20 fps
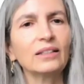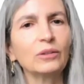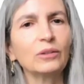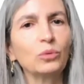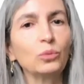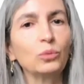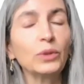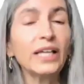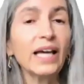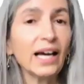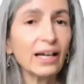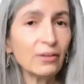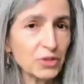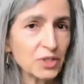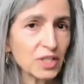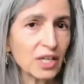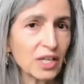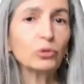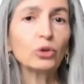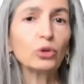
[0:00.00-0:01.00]
We have
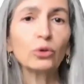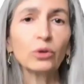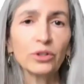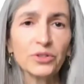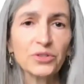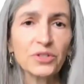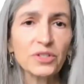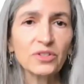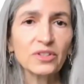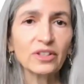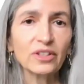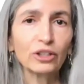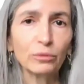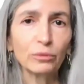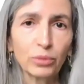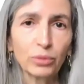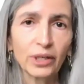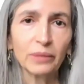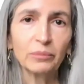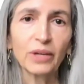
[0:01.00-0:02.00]
some courses that are
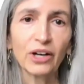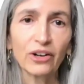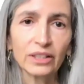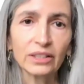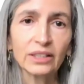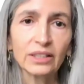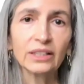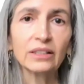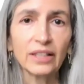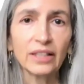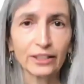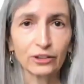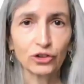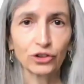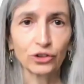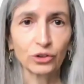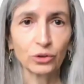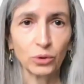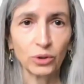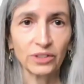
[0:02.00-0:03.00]
primarily
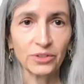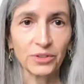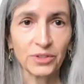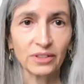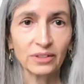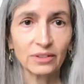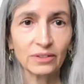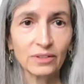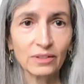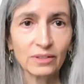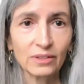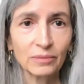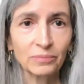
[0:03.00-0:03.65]
lecture courses.